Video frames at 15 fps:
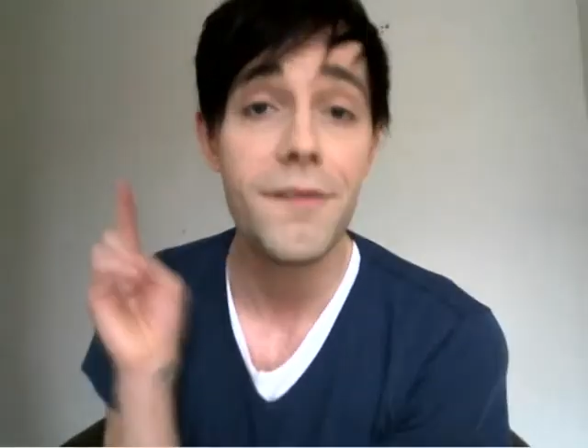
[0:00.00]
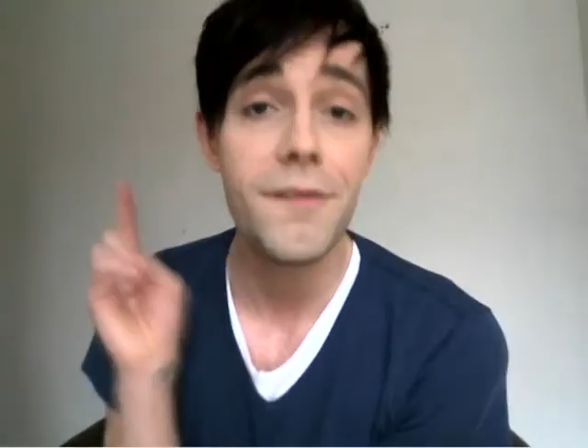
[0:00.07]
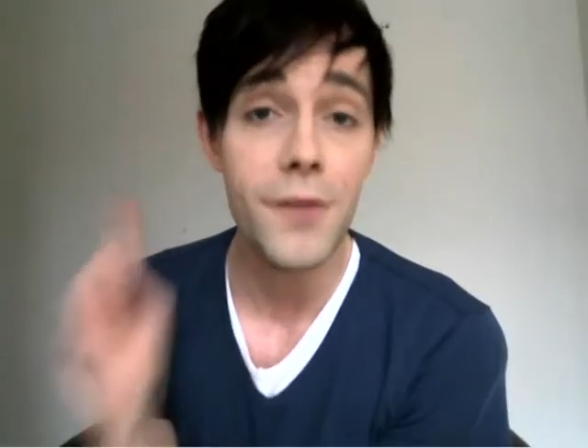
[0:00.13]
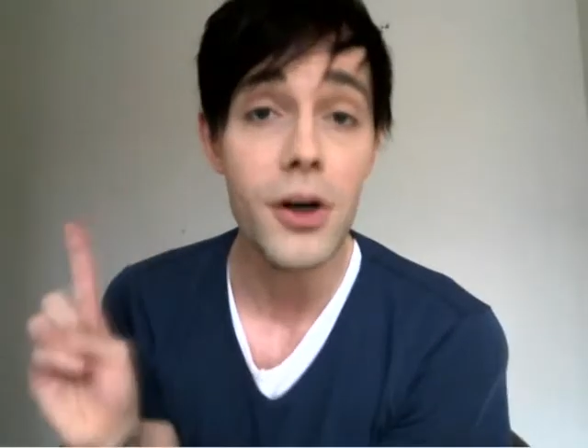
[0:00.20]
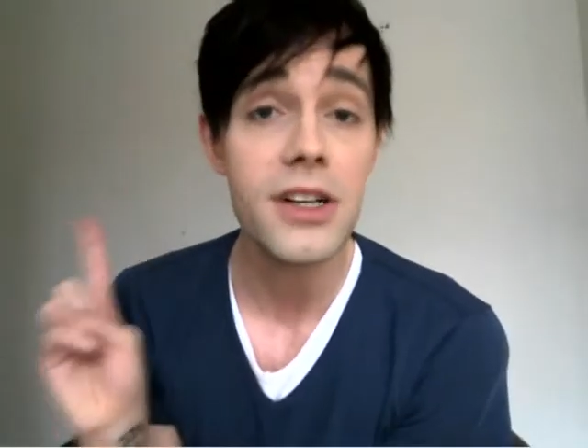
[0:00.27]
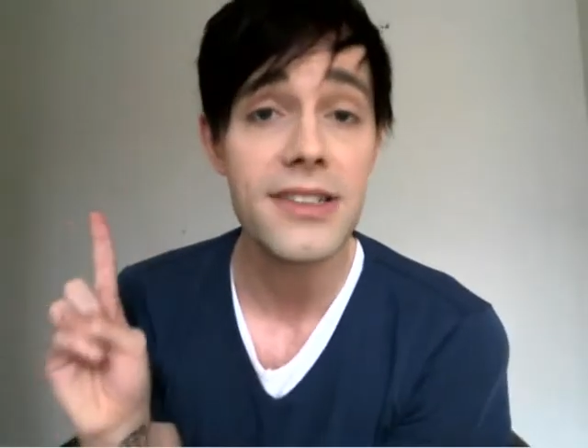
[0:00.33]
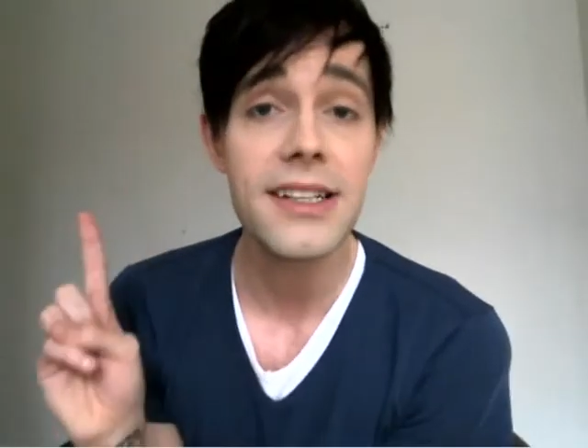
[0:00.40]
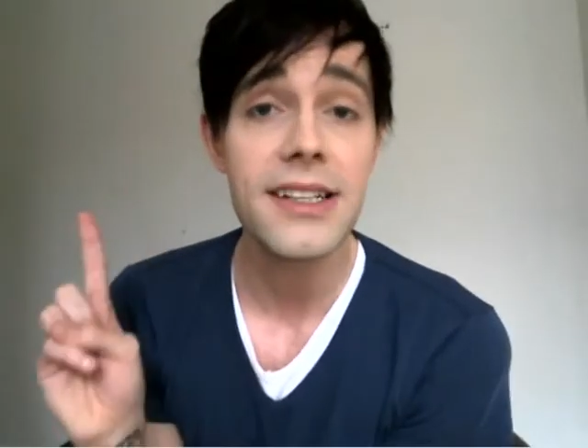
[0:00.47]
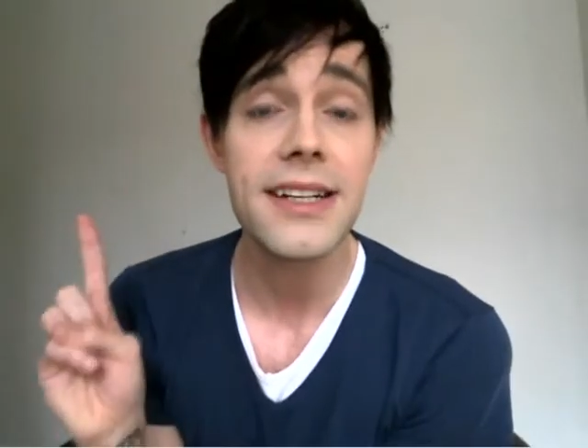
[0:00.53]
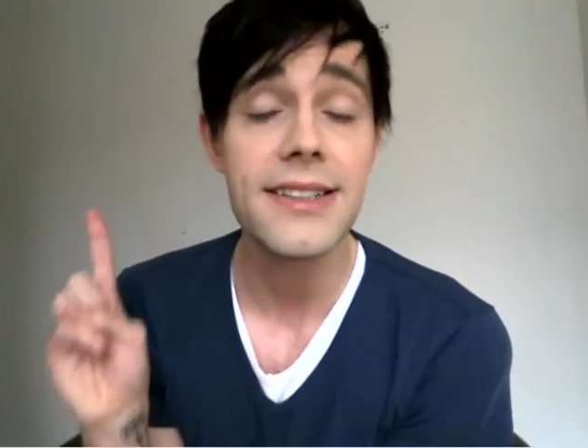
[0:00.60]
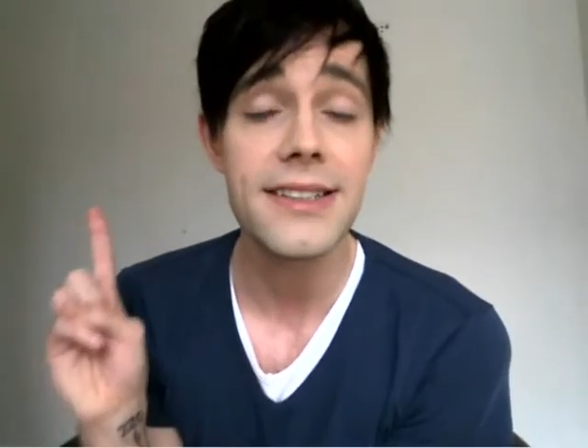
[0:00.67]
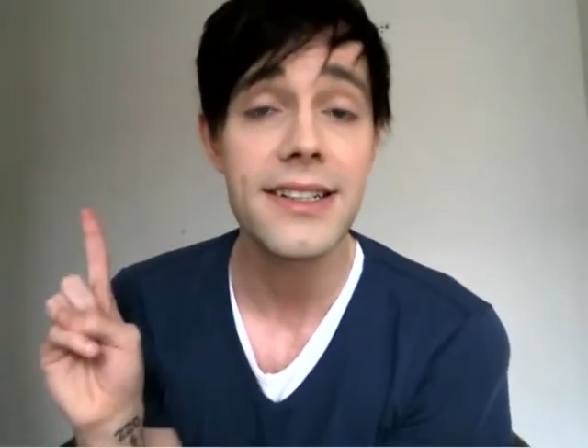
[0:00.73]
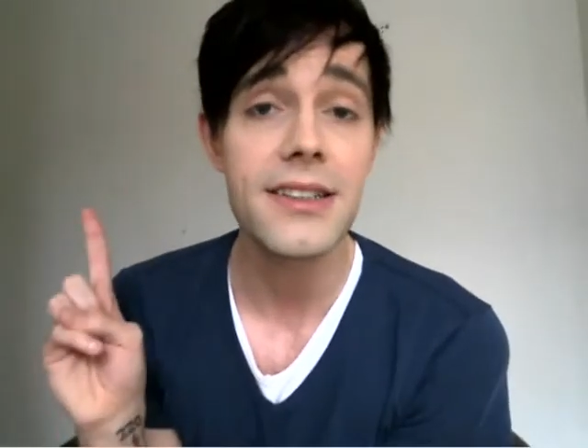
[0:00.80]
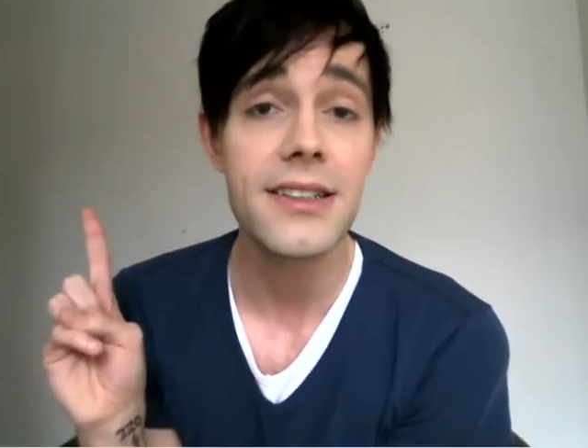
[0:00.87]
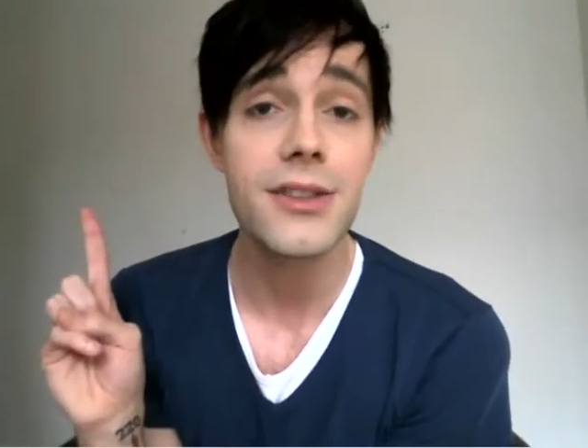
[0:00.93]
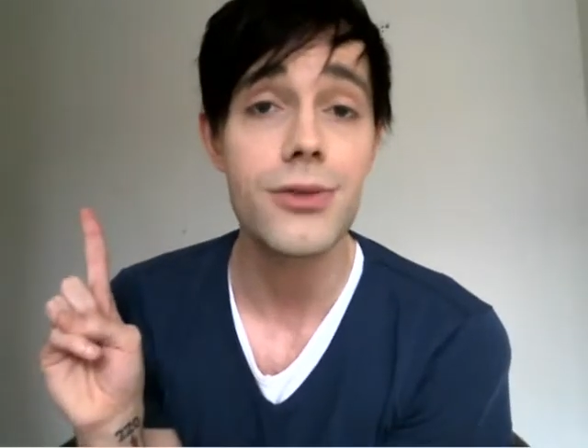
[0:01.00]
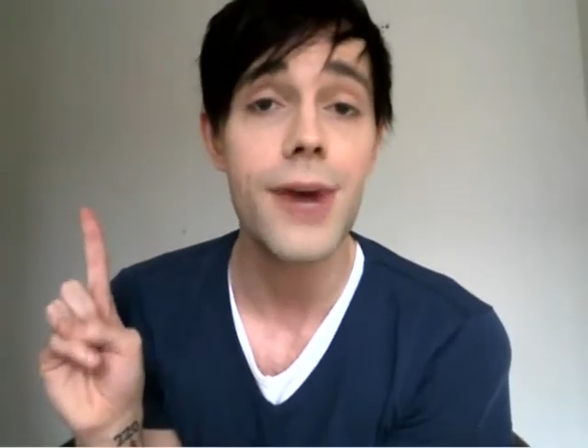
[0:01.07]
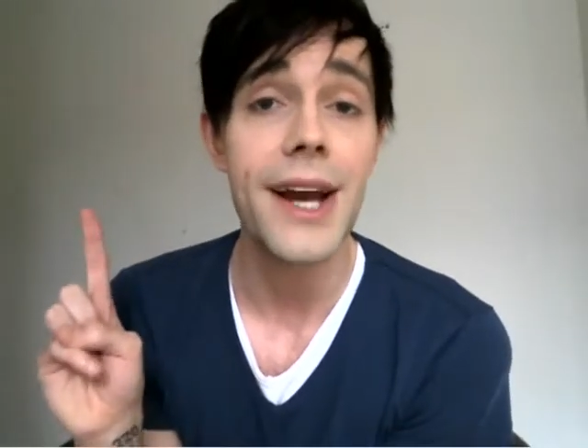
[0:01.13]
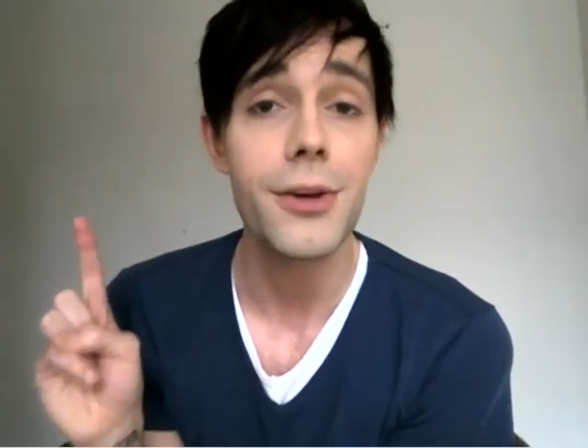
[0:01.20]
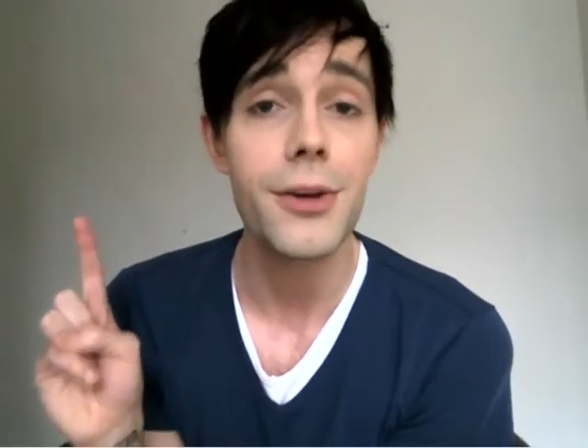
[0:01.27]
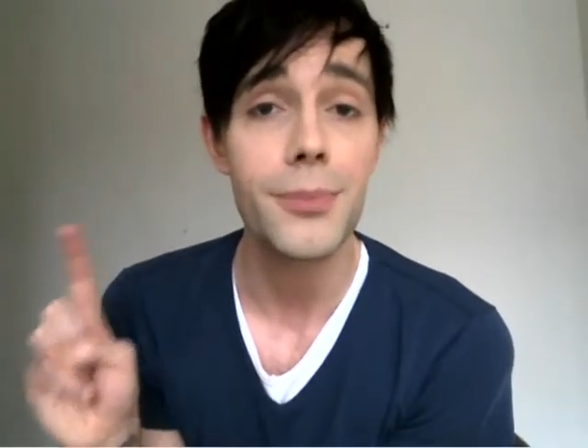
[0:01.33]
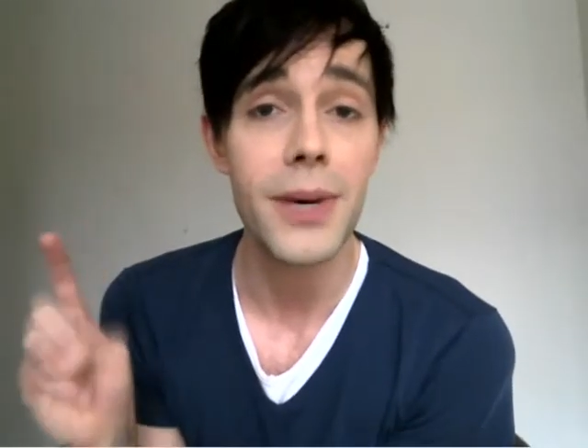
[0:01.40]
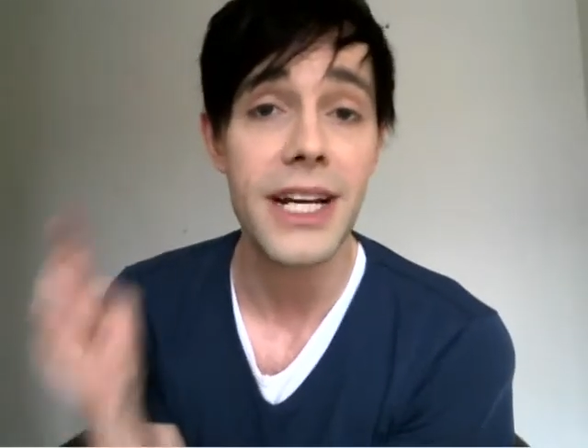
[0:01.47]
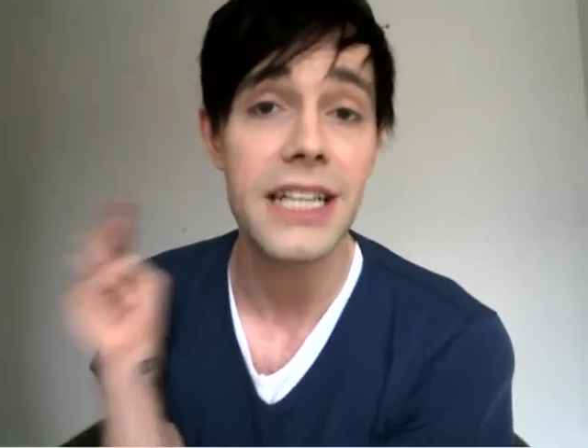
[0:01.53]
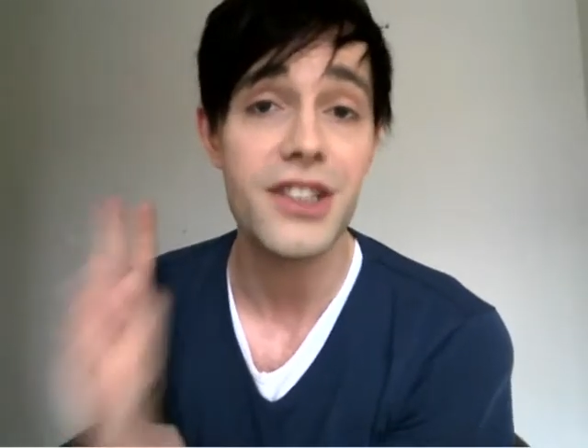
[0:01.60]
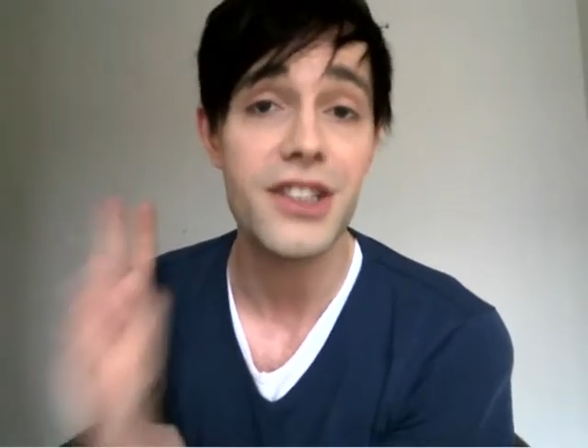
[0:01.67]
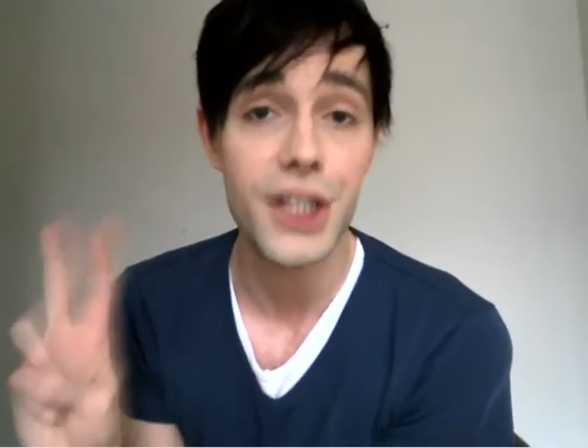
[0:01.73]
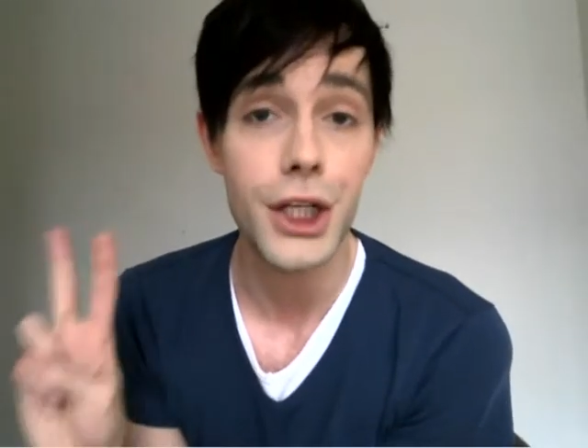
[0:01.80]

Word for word: First listed as a record-breaking